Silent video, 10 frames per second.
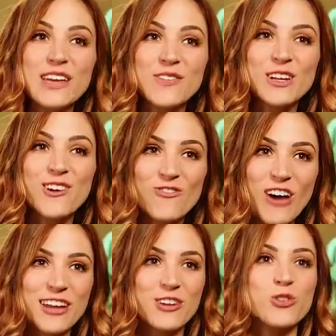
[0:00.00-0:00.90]
even a
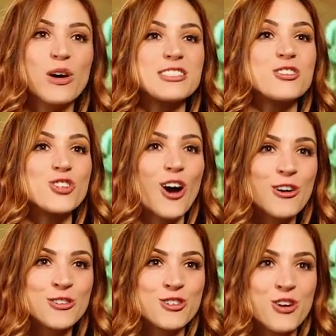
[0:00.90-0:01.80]
fighter who has a
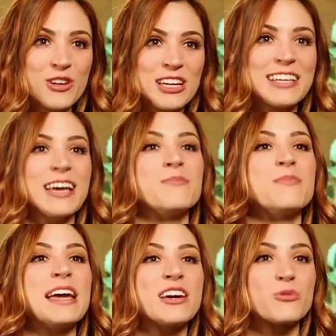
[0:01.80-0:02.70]
charge token
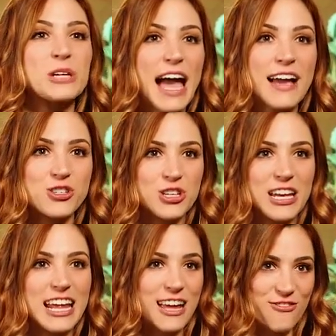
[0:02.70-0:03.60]
can make a
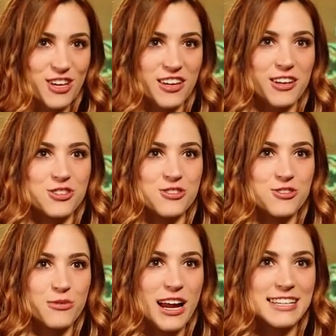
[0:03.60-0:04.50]
reaction if the
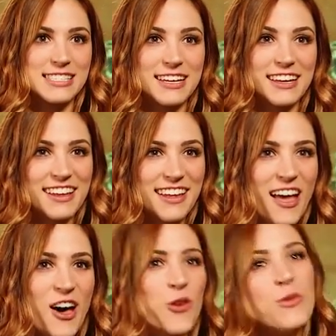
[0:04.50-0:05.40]
conditions are right.
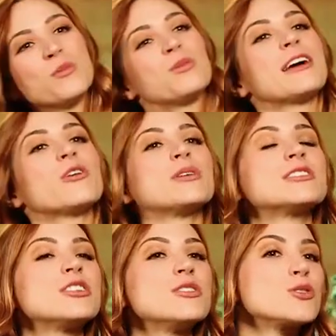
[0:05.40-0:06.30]
When a player
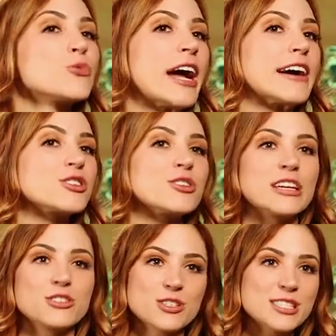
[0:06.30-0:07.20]
wants to use a
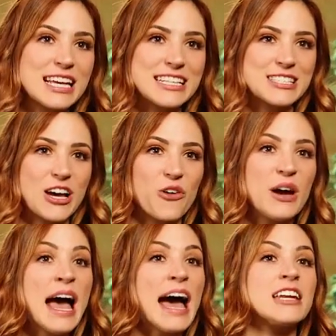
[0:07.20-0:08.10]
reaction, they just say
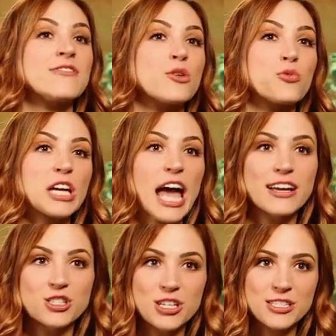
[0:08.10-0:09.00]
so, and if the
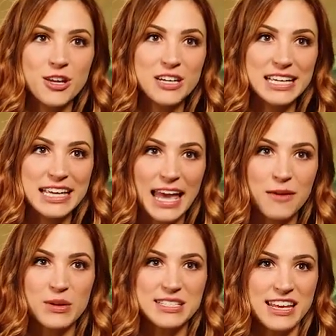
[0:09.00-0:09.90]
reaction is on a
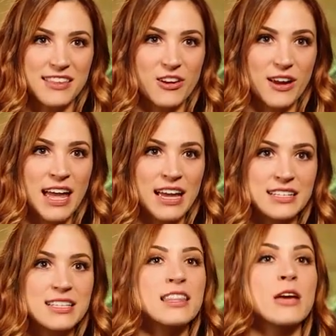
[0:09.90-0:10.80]
gambit in their
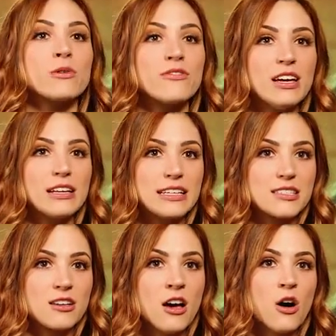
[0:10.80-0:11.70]
hand, they reveal it.